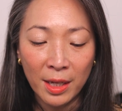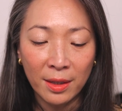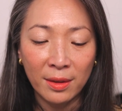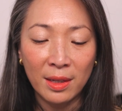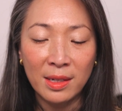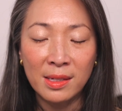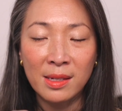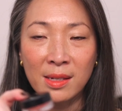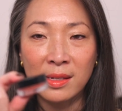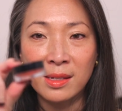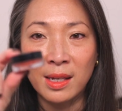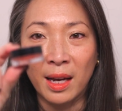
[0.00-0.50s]

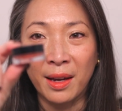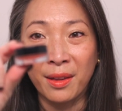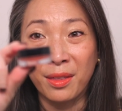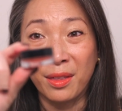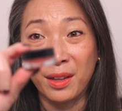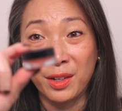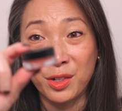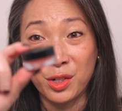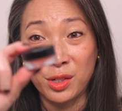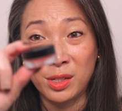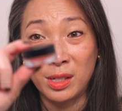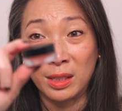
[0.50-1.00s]
This is, I
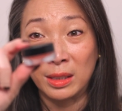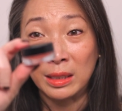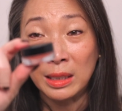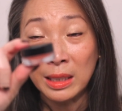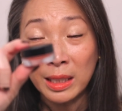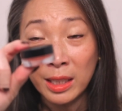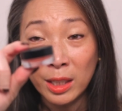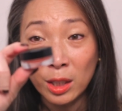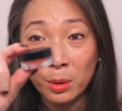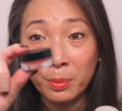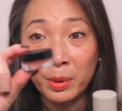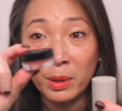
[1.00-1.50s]
think, just a
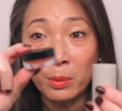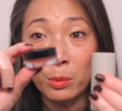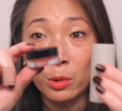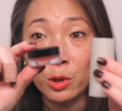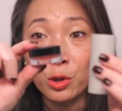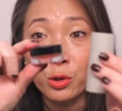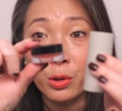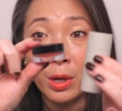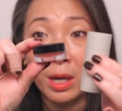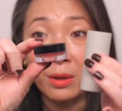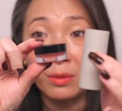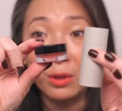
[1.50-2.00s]
little bit more
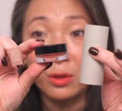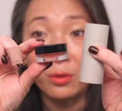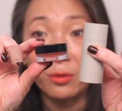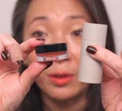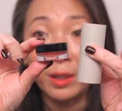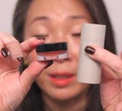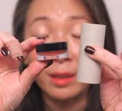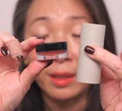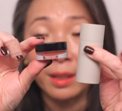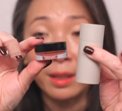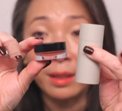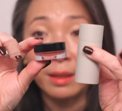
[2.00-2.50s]
travel
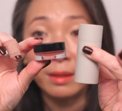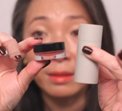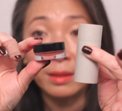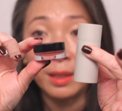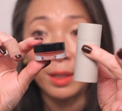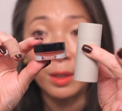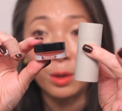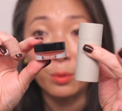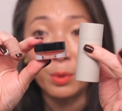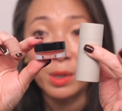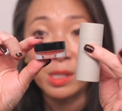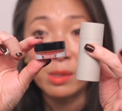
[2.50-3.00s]
friendly
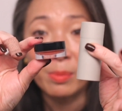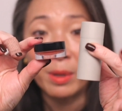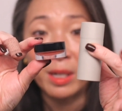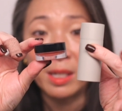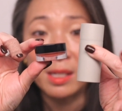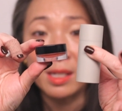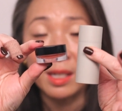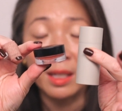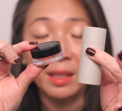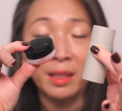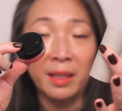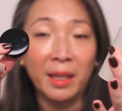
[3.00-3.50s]
than the Westman
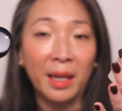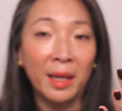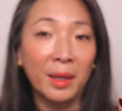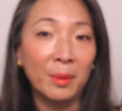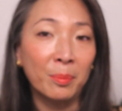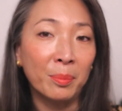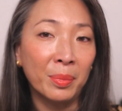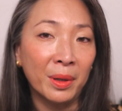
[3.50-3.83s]
Atelier,